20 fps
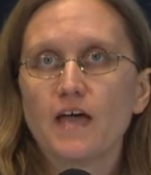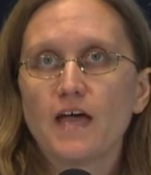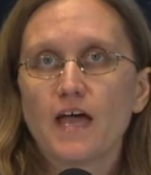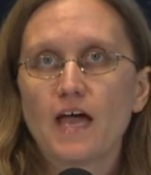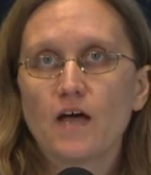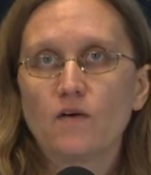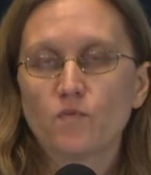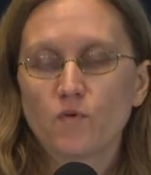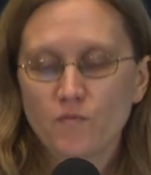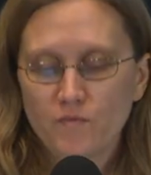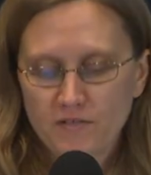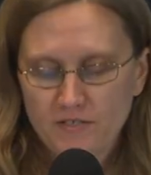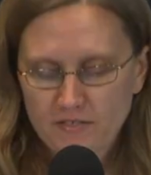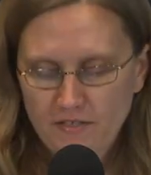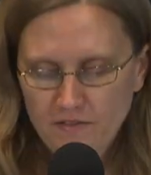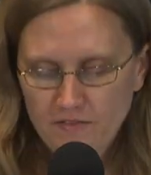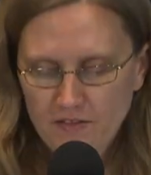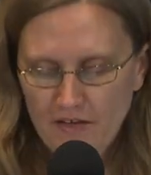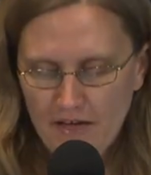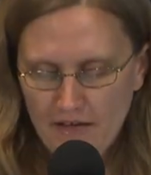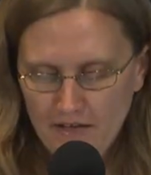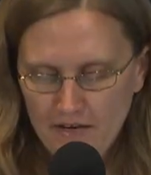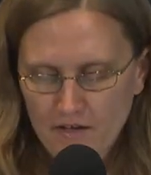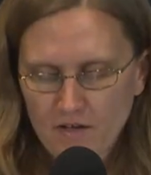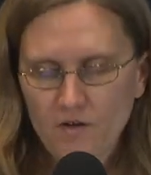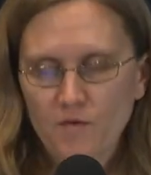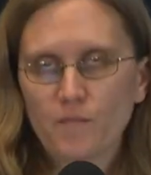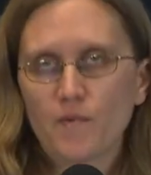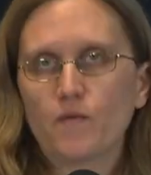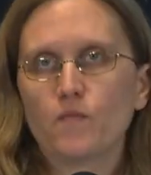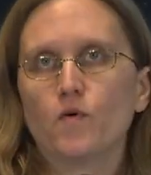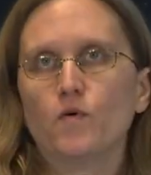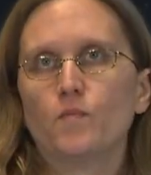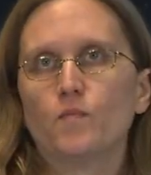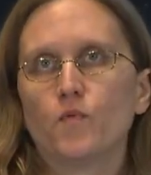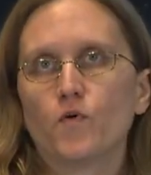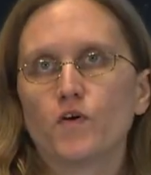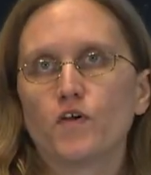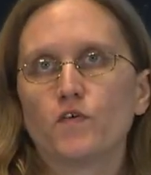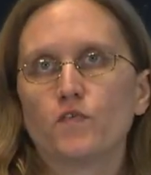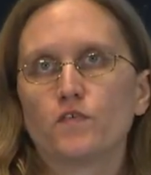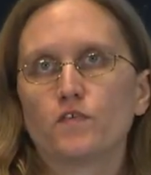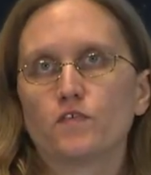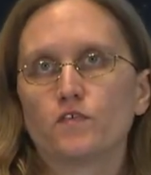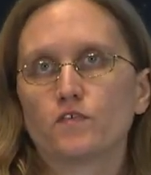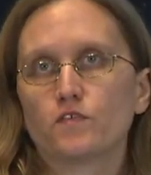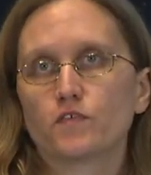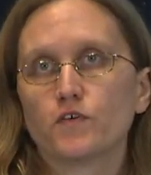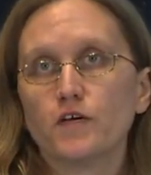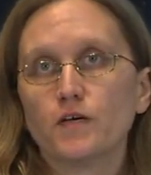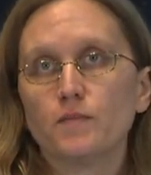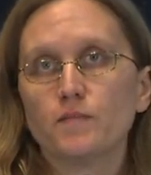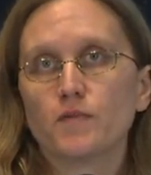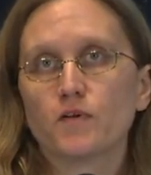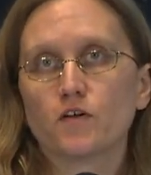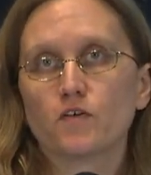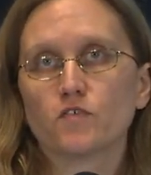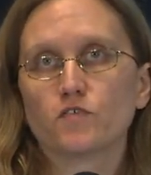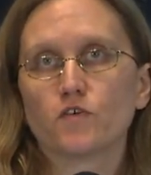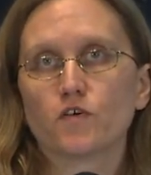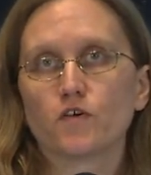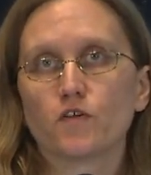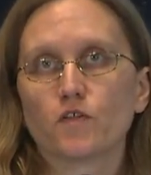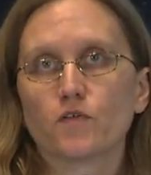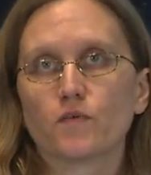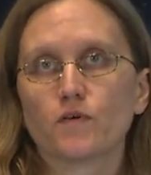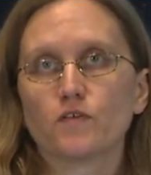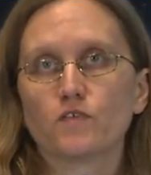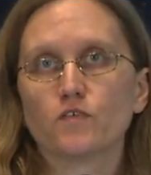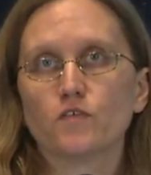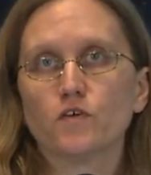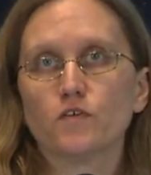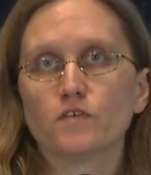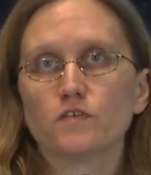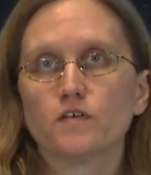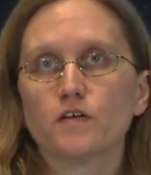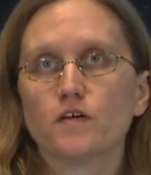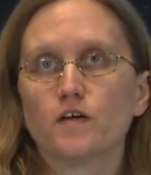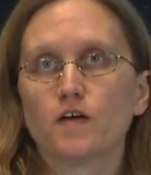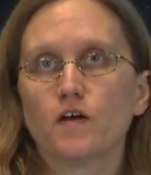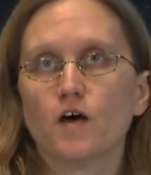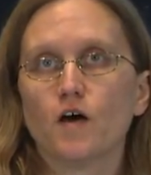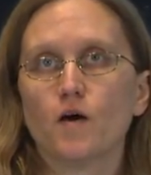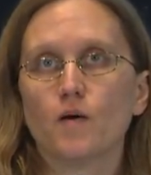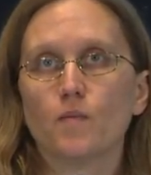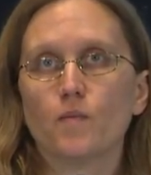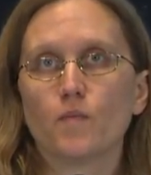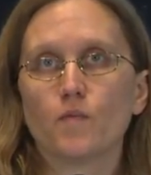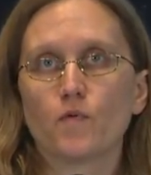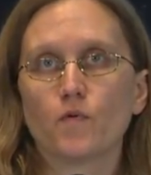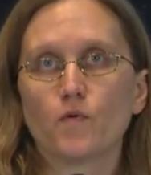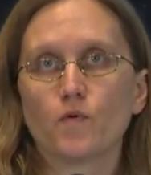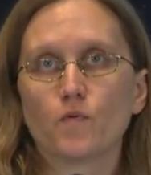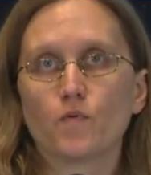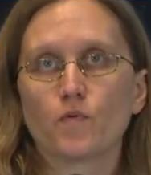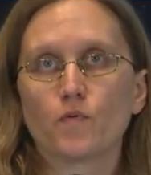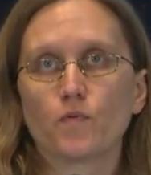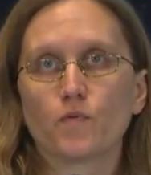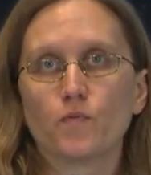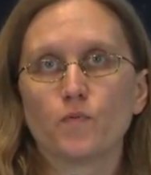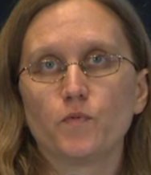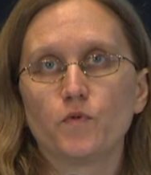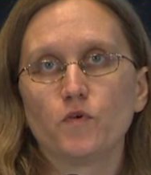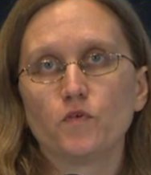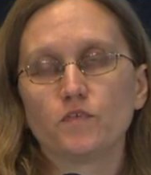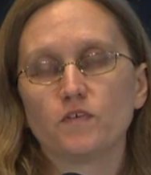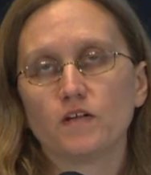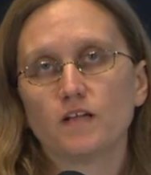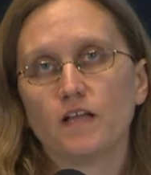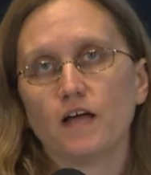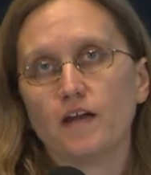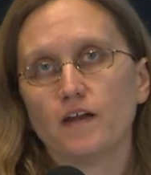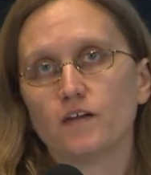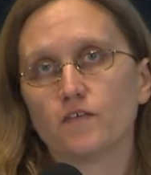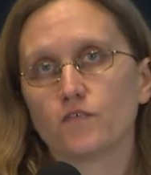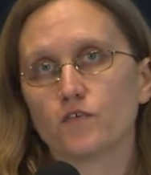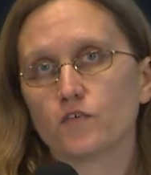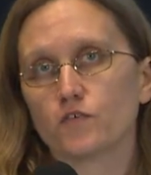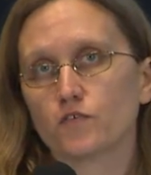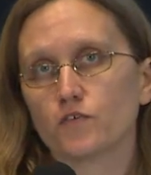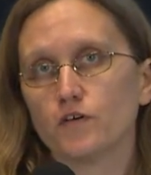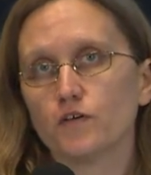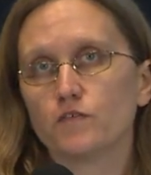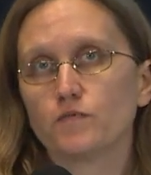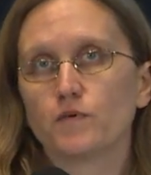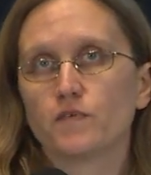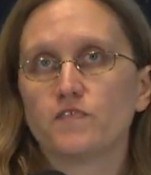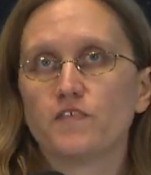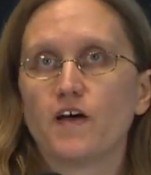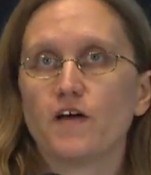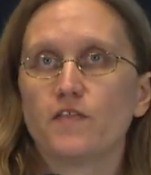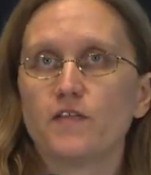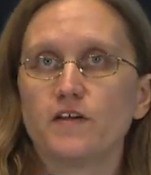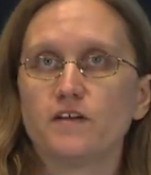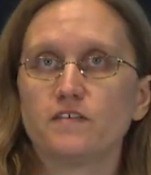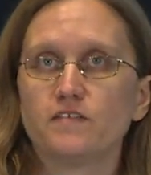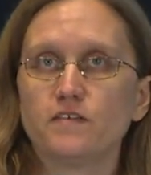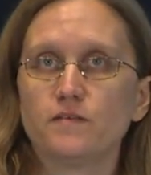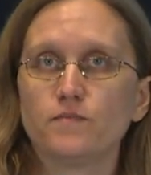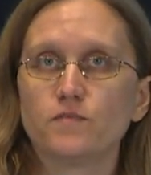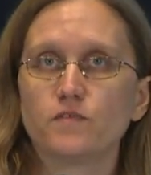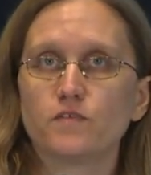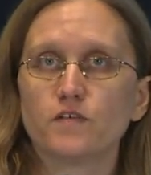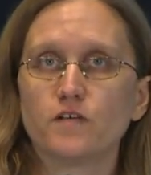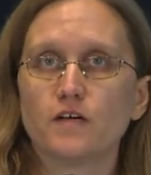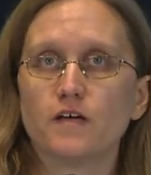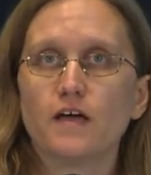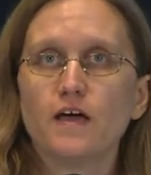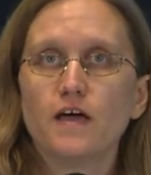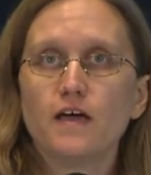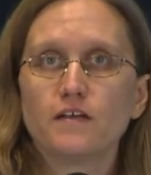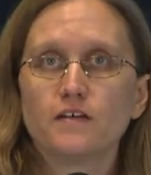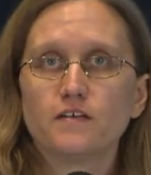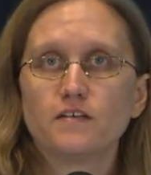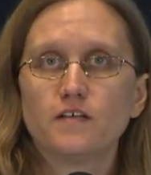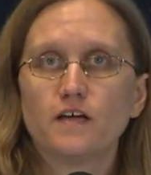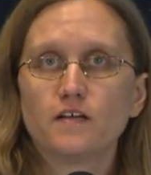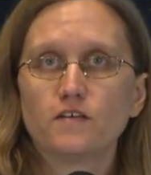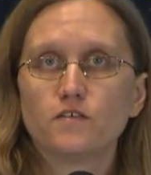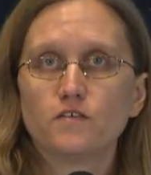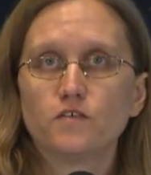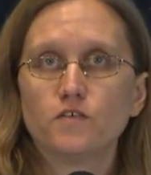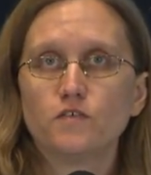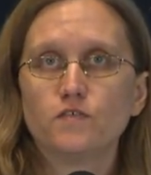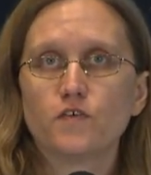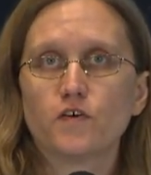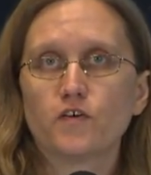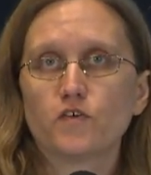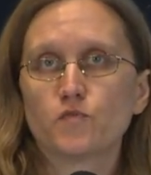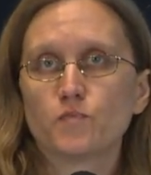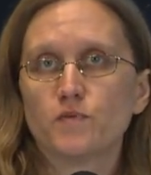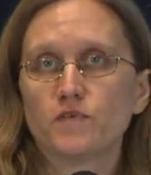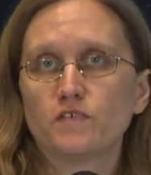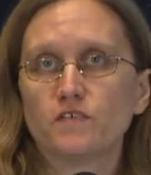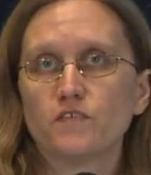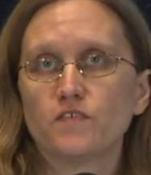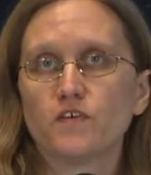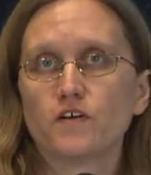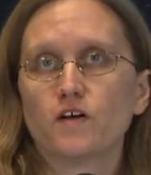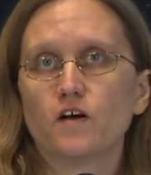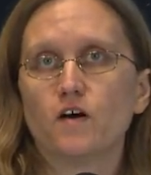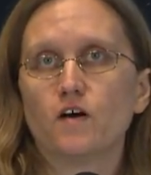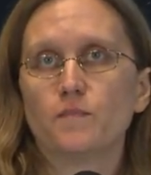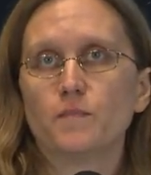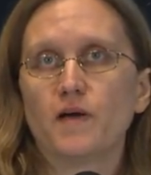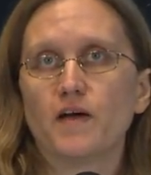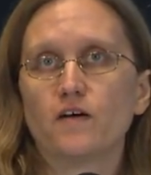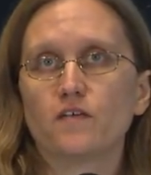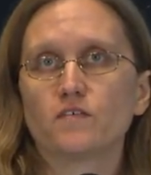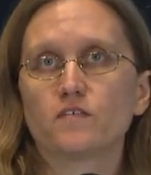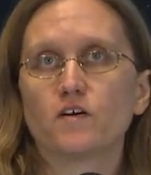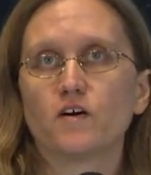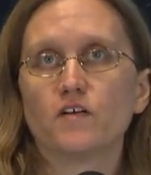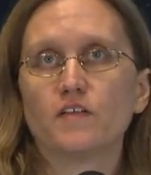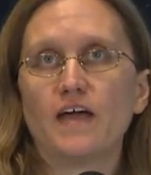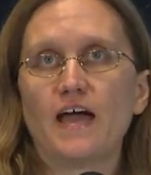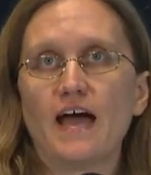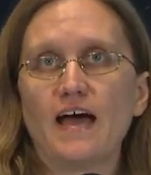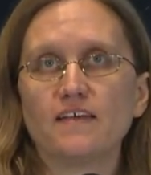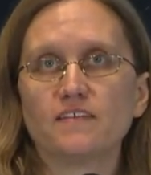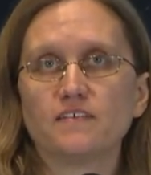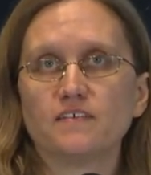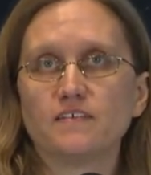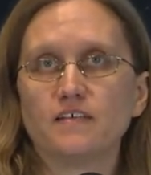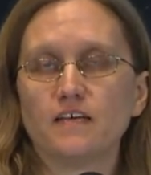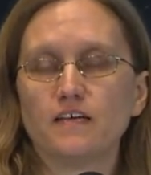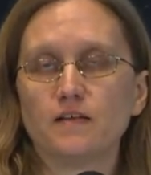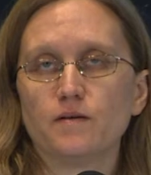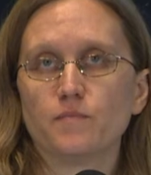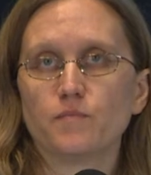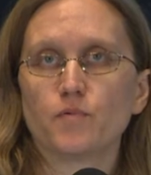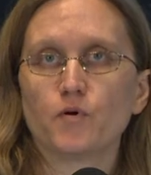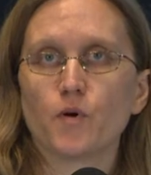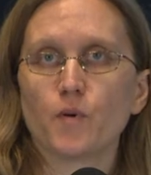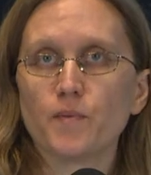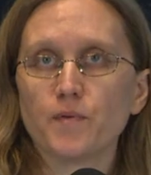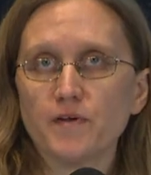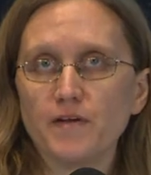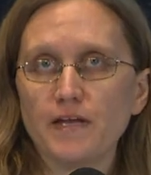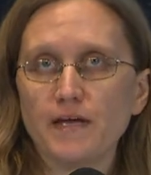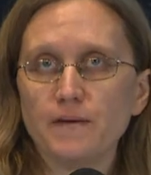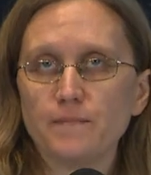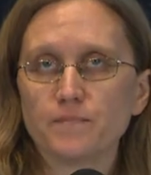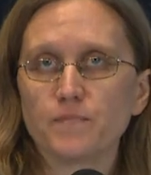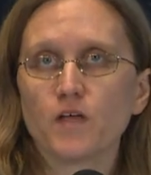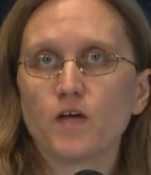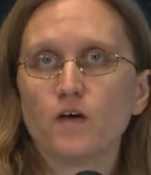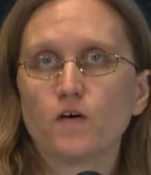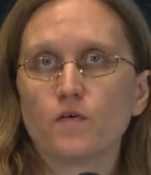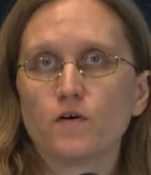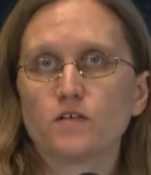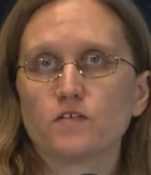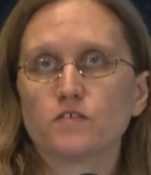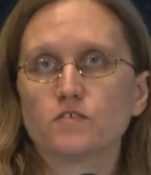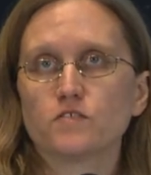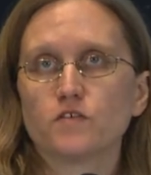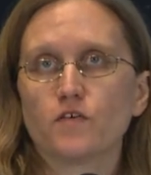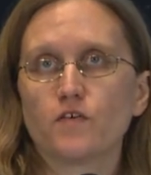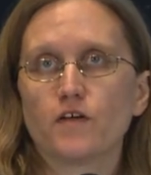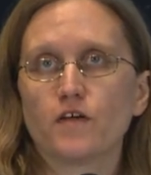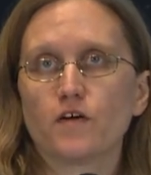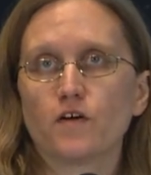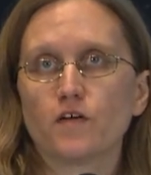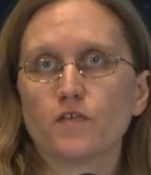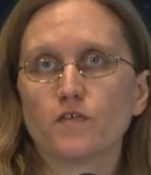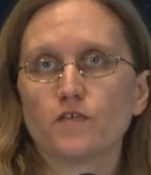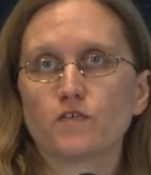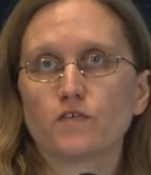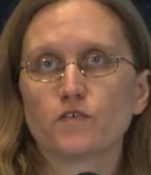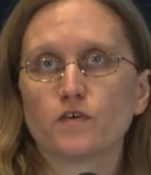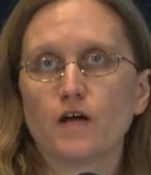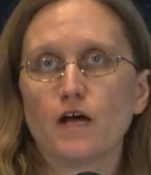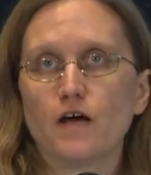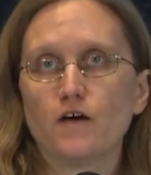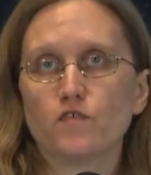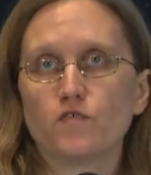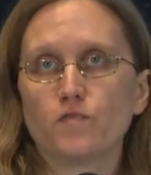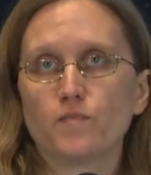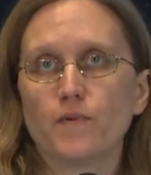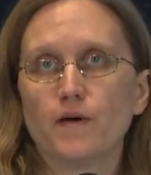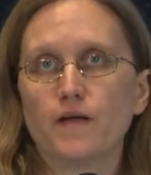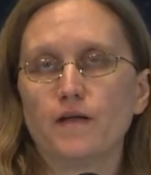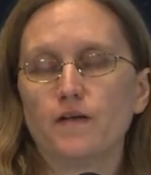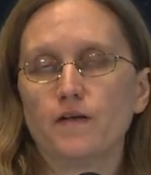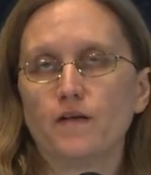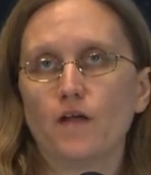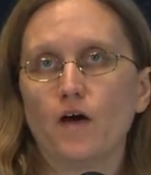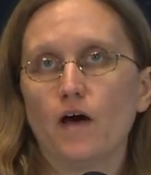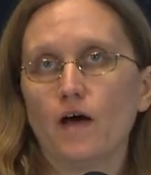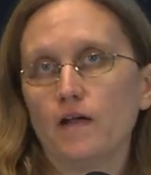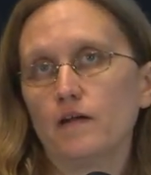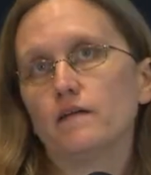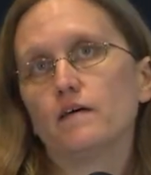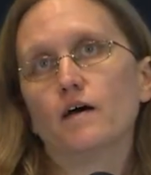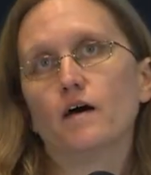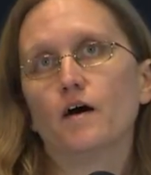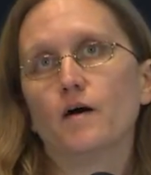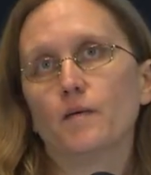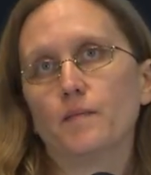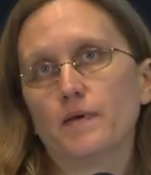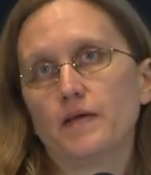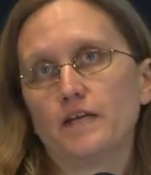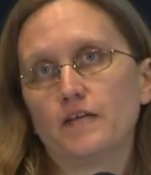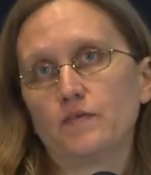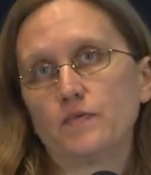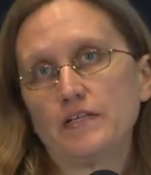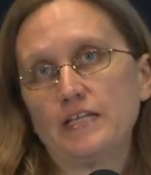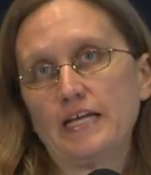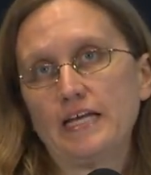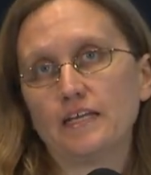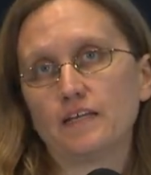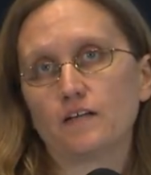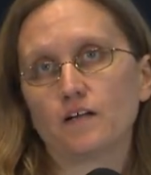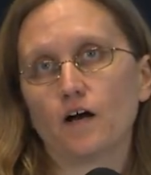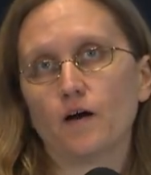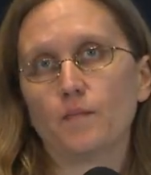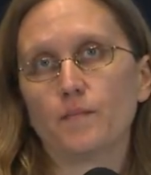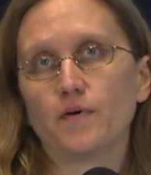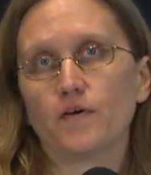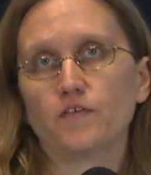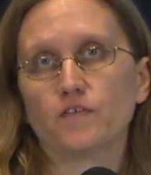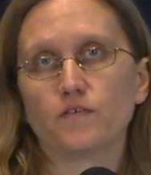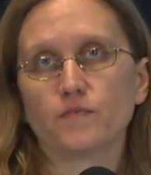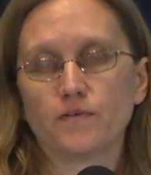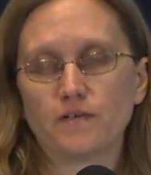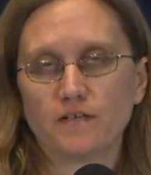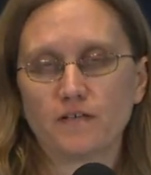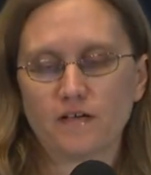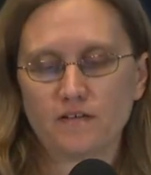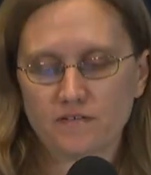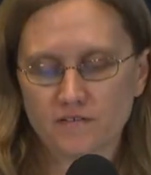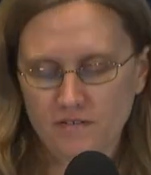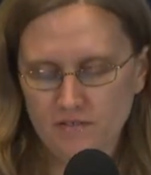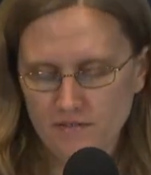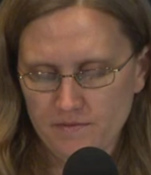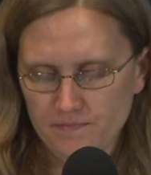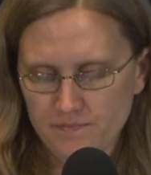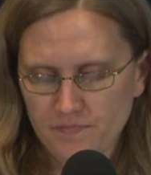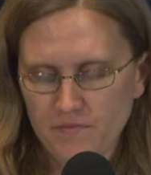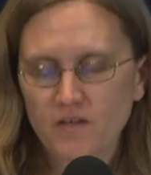And when we did that, um, I won't bore you with the screen, but I'll show you the result. Um, using a lot of different screens, we found that it seems to detect two very specific compounds called acetate and propionate, which are shown here on this graph, but not um, any related compounds that we tested.